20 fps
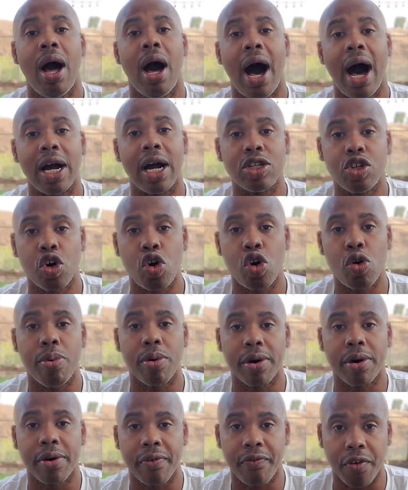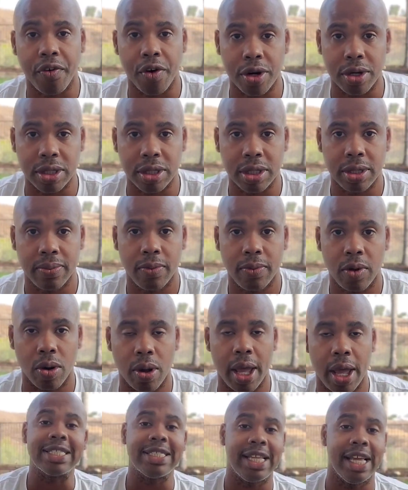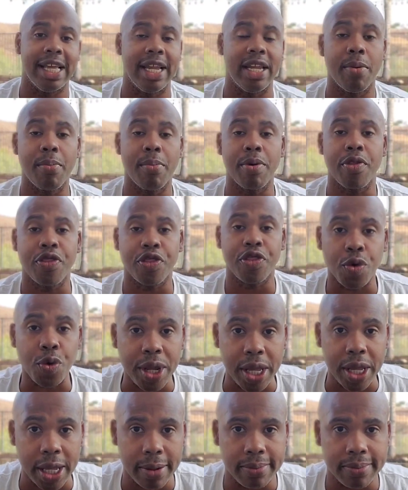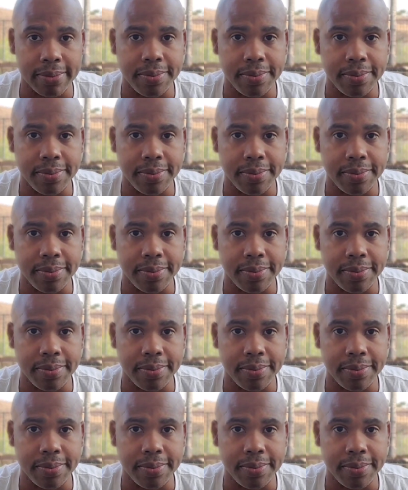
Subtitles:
October 1st, okay? Number 3,